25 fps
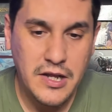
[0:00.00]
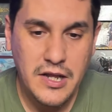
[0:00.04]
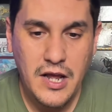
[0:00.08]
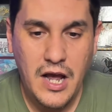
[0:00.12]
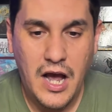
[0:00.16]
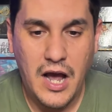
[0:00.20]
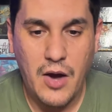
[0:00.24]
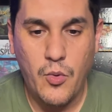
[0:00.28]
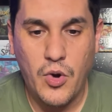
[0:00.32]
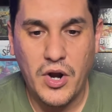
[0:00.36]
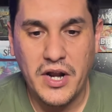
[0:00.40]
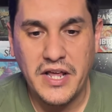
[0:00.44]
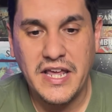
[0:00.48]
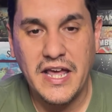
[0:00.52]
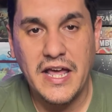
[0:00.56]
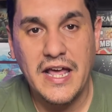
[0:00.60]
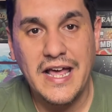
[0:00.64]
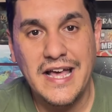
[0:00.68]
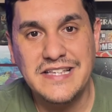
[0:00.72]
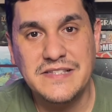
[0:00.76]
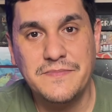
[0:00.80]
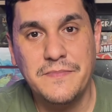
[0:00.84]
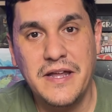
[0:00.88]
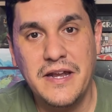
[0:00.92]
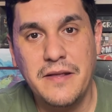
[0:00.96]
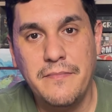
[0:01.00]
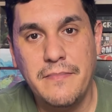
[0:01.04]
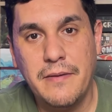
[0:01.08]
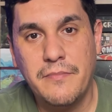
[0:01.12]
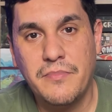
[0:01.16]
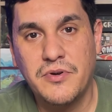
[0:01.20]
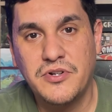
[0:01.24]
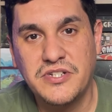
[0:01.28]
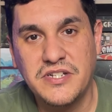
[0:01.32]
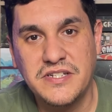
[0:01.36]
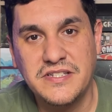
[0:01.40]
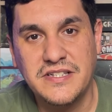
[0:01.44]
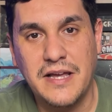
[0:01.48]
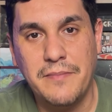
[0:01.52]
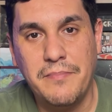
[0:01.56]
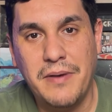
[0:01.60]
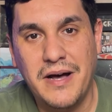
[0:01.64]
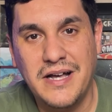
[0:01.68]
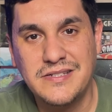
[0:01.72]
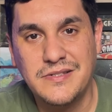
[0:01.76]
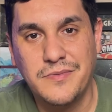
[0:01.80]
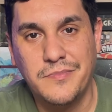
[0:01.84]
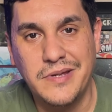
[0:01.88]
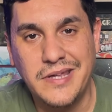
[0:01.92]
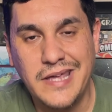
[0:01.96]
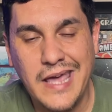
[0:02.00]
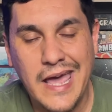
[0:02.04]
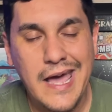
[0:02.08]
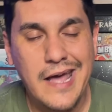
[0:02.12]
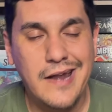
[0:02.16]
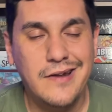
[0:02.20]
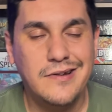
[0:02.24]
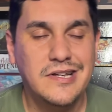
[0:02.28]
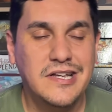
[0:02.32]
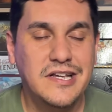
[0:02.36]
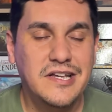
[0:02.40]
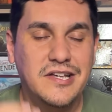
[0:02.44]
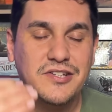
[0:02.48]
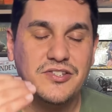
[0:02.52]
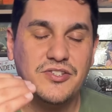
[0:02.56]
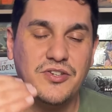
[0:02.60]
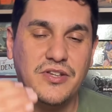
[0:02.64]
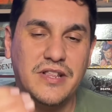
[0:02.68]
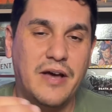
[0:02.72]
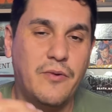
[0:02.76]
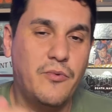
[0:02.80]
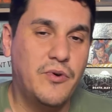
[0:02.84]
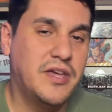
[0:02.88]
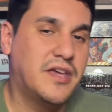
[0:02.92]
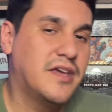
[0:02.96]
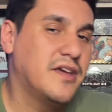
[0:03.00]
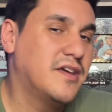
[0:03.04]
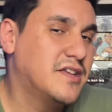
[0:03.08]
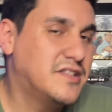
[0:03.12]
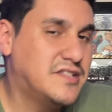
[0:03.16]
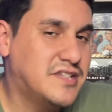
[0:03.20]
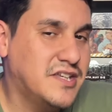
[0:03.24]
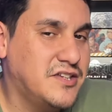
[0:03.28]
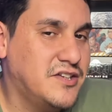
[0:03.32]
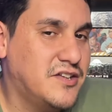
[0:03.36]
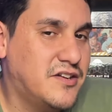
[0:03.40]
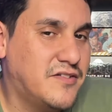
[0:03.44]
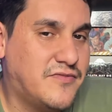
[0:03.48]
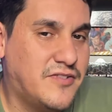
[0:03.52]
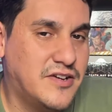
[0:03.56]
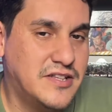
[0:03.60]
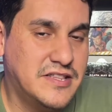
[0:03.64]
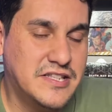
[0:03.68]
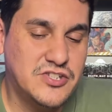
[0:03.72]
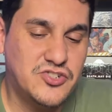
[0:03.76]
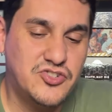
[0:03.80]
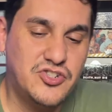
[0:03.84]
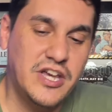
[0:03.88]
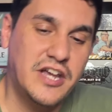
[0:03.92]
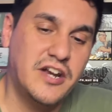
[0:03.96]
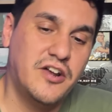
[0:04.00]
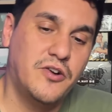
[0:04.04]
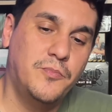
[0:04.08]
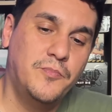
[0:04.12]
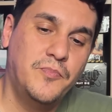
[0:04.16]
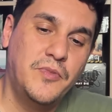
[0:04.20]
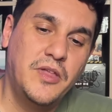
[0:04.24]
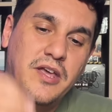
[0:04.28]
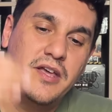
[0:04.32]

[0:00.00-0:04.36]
I want to get as many members as I possibly can so that we can continue to fund this channel.